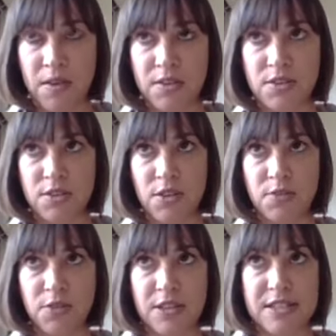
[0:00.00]
So
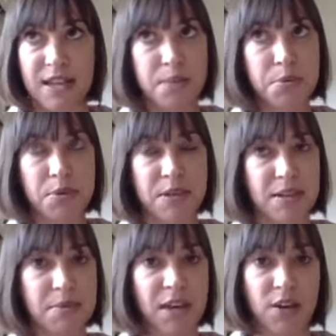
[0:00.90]
for example, it
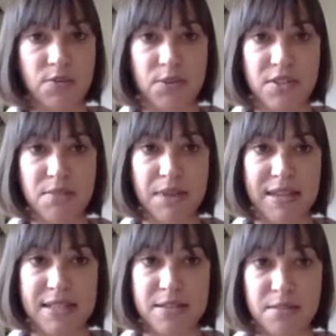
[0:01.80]
can be helpful to
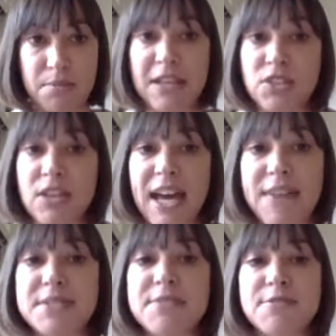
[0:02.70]
make sure to
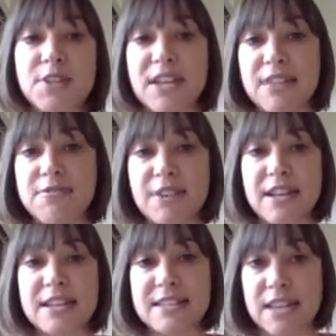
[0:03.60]
have some food
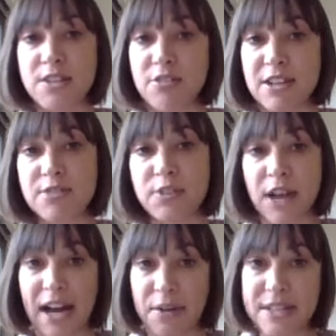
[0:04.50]
every, say, 3 to 4
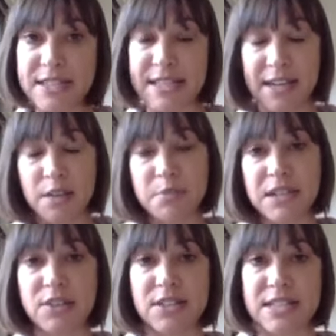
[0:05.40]
hours. That can be
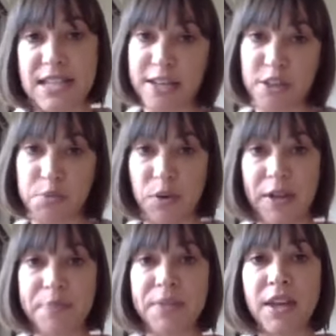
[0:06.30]
a good starting
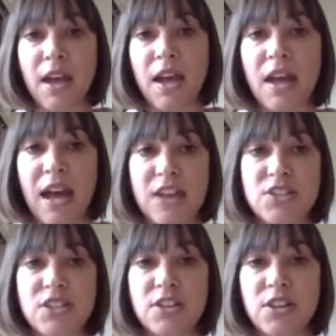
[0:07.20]
point
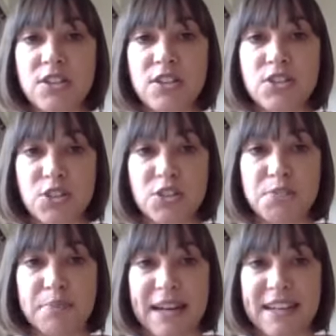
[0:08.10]
as you learn to tune
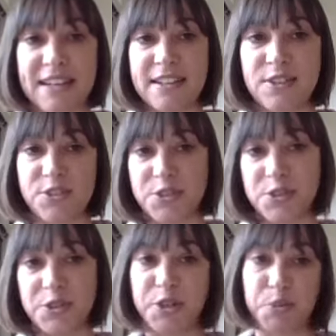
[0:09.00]
back into
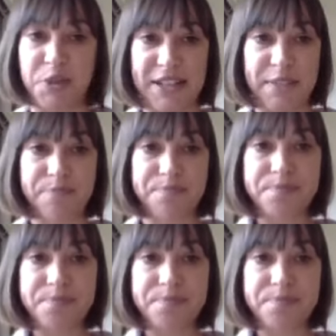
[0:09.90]
your body.